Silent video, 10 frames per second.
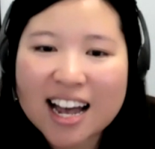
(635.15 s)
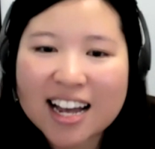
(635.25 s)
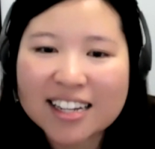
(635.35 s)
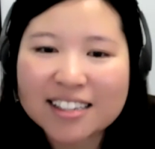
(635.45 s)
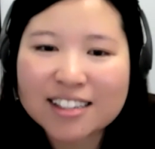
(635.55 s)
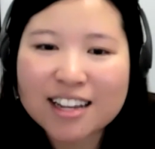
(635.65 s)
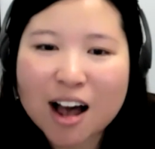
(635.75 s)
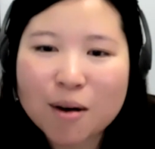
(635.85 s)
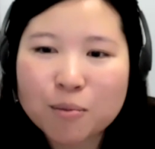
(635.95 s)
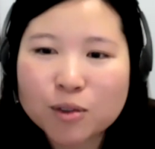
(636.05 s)
And
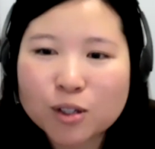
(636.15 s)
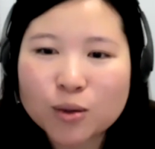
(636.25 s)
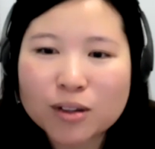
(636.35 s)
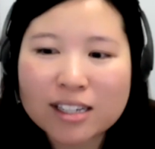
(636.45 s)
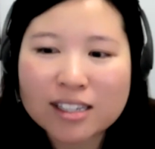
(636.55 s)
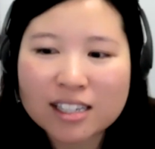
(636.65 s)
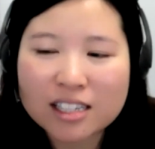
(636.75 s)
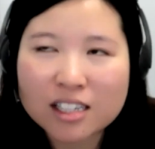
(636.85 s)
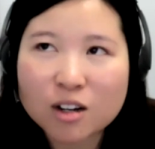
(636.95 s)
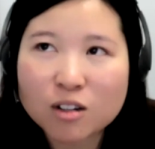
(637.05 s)
so this
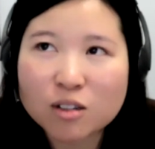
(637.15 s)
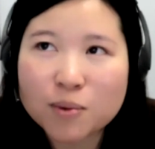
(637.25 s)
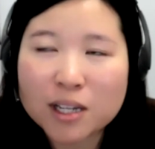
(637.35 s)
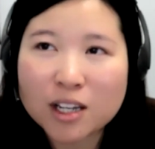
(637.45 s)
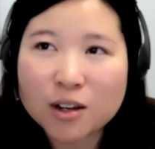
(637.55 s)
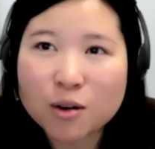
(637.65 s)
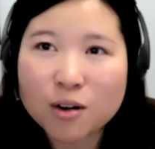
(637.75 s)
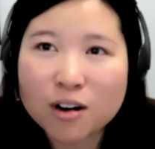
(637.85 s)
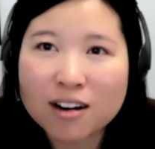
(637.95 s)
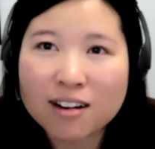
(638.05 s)
is going to be
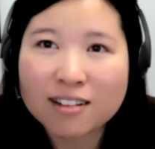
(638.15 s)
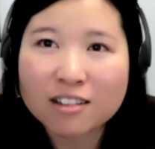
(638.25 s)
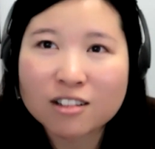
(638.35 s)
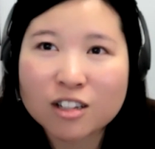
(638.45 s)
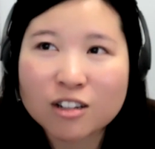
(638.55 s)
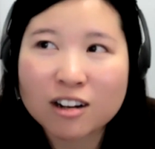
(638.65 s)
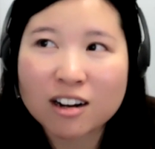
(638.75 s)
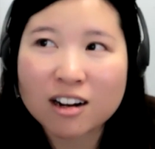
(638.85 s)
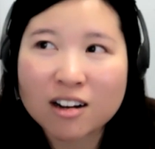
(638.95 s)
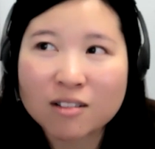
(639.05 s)
your
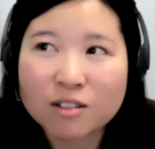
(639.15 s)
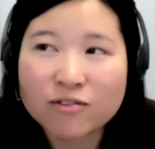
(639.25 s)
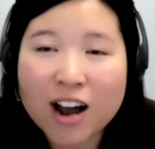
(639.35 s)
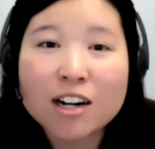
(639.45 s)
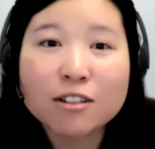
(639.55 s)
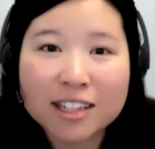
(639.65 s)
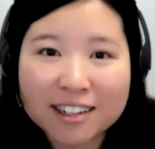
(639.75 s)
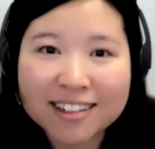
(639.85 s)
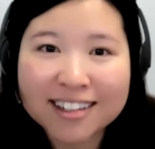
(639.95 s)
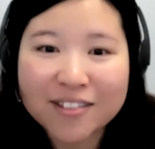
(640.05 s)
final
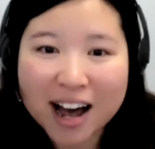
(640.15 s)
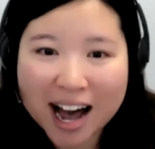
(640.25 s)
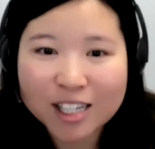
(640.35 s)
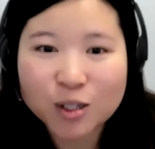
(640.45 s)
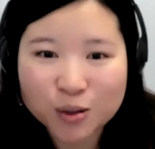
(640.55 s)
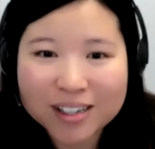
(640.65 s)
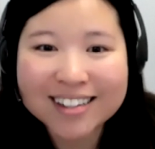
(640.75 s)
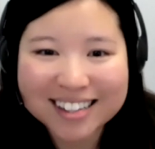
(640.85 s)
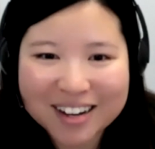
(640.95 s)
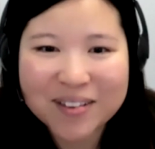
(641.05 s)
year of high school
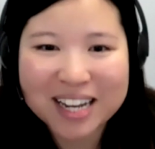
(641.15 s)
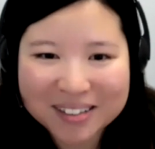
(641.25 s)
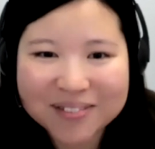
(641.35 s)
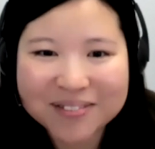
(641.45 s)
coming up,